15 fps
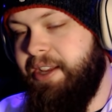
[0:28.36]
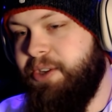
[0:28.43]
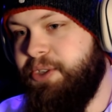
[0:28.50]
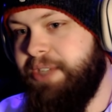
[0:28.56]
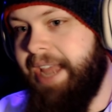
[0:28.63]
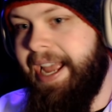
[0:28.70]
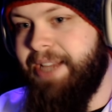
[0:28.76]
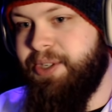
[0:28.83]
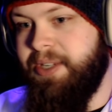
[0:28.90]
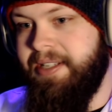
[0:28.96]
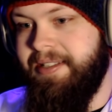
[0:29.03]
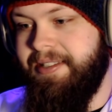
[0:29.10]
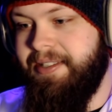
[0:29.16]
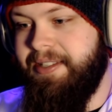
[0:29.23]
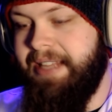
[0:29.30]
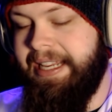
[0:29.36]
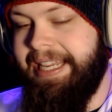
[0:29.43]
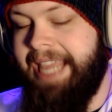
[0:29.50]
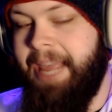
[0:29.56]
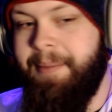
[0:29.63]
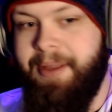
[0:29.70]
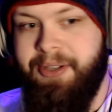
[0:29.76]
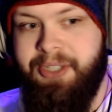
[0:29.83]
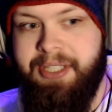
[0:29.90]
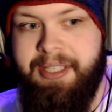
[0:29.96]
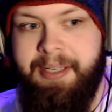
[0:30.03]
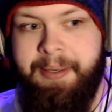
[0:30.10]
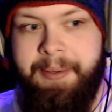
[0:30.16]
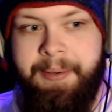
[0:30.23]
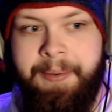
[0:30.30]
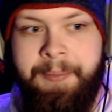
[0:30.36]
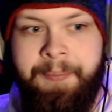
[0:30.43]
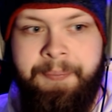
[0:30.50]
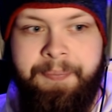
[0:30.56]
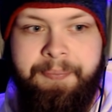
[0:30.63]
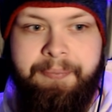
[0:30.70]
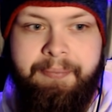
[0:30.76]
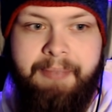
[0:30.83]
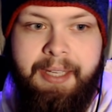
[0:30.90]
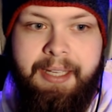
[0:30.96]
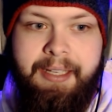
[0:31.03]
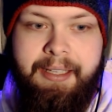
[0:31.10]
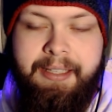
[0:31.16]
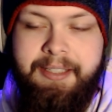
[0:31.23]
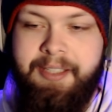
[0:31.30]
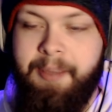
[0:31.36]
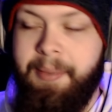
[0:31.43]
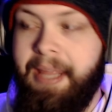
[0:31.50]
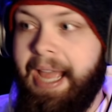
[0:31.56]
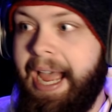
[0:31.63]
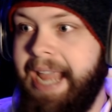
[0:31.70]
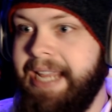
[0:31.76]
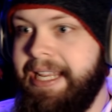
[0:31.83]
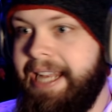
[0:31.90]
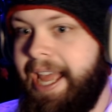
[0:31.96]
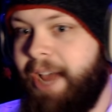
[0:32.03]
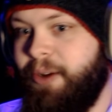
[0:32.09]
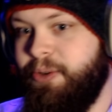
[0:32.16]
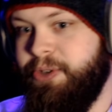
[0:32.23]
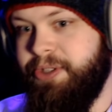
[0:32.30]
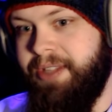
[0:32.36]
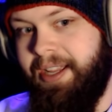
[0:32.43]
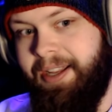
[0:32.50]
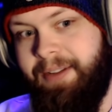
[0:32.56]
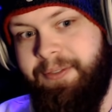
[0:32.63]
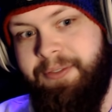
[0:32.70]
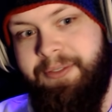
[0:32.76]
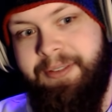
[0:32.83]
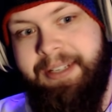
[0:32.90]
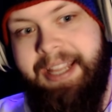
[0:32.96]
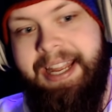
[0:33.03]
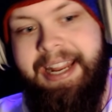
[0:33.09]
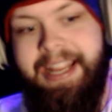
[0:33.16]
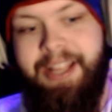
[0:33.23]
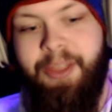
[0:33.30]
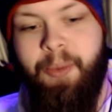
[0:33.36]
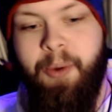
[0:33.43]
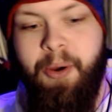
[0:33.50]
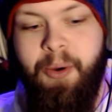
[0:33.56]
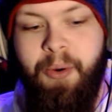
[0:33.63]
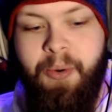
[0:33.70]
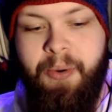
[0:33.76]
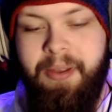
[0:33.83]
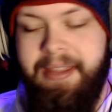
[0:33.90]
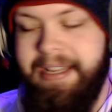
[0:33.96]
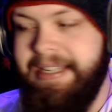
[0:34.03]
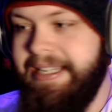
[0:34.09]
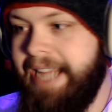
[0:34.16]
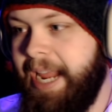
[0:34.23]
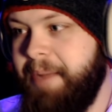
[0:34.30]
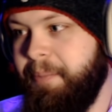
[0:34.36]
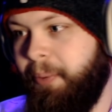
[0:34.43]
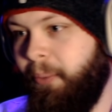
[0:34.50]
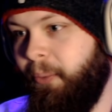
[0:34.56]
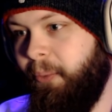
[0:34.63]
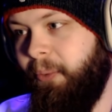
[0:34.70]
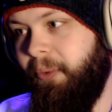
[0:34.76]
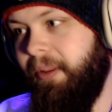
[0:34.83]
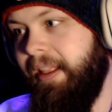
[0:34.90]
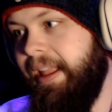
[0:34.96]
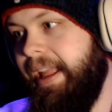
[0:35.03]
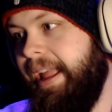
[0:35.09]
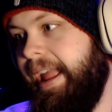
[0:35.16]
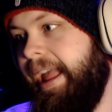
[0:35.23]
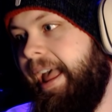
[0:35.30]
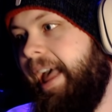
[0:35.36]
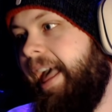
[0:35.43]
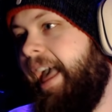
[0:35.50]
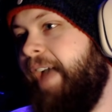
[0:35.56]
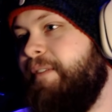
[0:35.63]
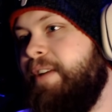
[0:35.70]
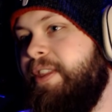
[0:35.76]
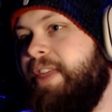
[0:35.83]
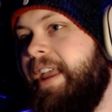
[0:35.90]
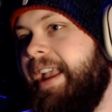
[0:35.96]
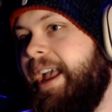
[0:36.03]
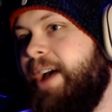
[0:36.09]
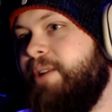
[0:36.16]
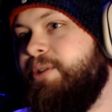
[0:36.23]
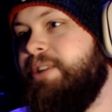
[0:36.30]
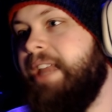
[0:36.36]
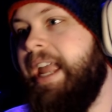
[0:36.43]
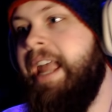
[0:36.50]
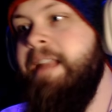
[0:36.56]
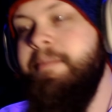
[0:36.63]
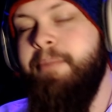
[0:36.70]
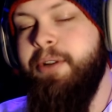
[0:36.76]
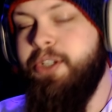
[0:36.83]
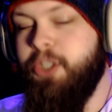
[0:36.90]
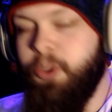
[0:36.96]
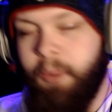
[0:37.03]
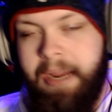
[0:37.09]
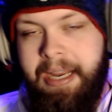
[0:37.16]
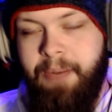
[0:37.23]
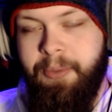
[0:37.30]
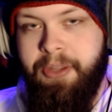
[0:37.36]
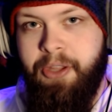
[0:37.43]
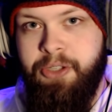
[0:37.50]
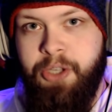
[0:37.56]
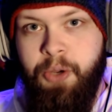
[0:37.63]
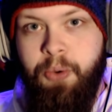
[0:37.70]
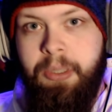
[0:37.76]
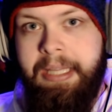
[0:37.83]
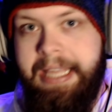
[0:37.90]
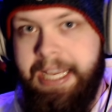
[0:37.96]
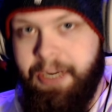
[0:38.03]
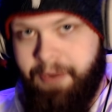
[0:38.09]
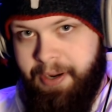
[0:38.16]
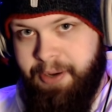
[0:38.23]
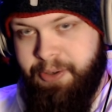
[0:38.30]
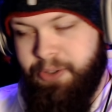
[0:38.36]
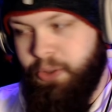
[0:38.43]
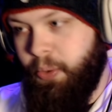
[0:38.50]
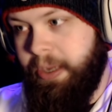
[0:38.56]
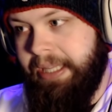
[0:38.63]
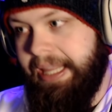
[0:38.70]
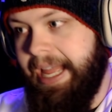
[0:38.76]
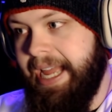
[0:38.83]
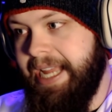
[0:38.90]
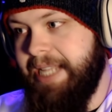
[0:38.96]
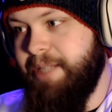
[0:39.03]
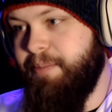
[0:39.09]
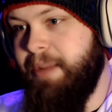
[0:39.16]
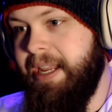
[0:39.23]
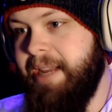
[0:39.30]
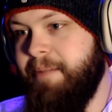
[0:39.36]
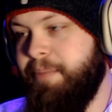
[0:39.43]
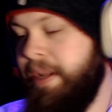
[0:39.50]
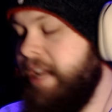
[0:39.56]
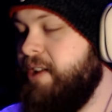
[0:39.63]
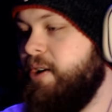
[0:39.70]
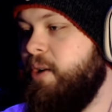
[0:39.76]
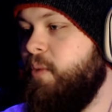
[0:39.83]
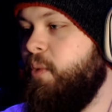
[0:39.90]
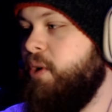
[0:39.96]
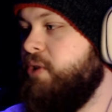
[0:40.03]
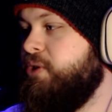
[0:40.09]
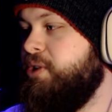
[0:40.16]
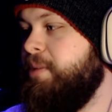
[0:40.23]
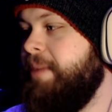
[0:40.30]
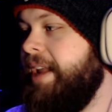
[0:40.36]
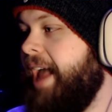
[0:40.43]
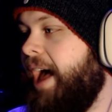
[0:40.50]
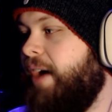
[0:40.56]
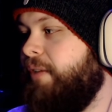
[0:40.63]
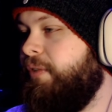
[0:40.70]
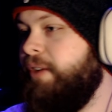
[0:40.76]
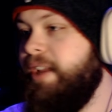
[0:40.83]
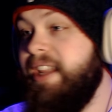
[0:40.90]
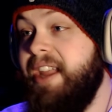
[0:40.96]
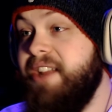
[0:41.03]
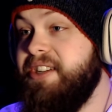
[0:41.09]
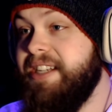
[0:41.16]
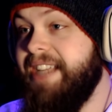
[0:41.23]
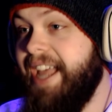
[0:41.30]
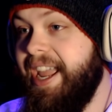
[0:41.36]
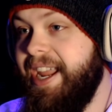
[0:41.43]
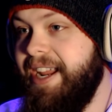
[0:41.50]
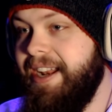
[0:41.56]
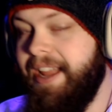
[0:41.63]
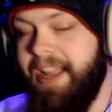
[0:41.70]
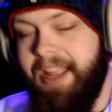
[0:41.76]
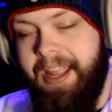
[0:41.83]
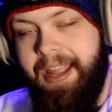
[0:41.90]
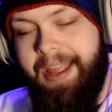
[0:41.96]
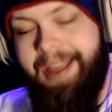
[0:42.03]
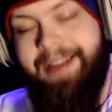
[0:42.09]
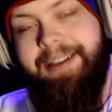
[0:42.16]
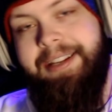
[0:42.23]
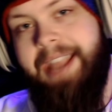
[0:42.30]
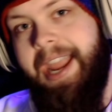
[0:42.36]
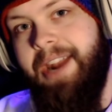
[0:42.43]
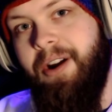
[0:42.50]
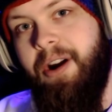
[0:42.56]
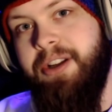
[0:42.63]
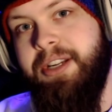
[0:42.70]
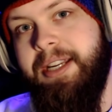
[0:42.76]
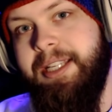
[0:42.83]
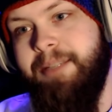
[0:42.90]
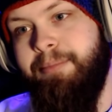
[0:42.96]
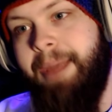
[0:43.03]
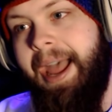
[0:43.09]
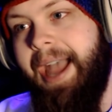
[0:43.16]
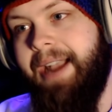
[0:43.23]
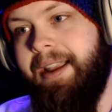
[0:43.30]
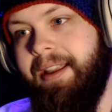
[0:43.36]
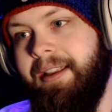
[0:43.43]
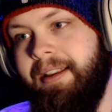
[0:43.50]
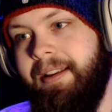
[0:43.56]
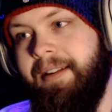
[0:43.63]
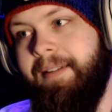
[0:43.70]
assassins, the chemist, some of the Eichenhaus stuff, getting through the Deadpool, everything else in between, with the two lingering storylines being Peter wants to be Alpha yet again, and Kate Argent is back